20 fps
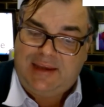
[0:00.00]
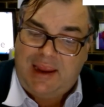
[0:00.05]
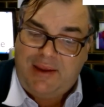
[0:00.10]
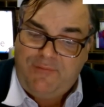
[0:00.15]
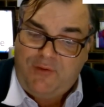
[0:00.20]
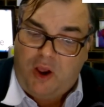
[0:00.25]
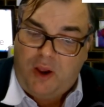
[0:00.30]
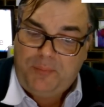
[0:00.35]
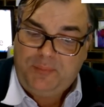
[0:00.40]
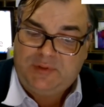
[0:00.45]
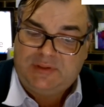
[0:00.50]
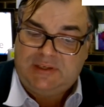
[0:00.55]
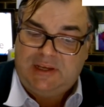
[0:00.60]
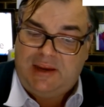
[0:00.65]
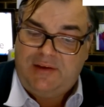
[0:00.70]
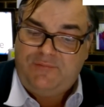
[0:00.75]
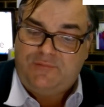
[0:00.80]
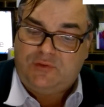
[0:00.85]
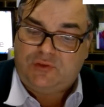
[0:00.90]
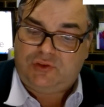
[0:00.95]
DevOps
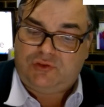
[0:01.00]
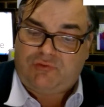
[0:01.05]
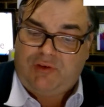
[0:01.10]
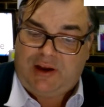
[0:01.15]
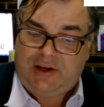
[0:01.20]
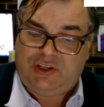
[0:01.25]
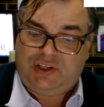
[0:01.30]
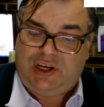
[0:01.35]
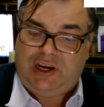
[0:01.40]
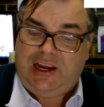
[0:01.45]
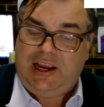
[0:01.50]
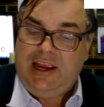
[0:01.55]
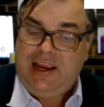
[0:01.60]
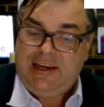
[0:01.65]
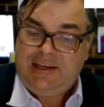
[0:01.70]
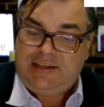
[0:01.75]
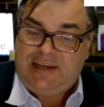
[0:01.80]
infrastructure,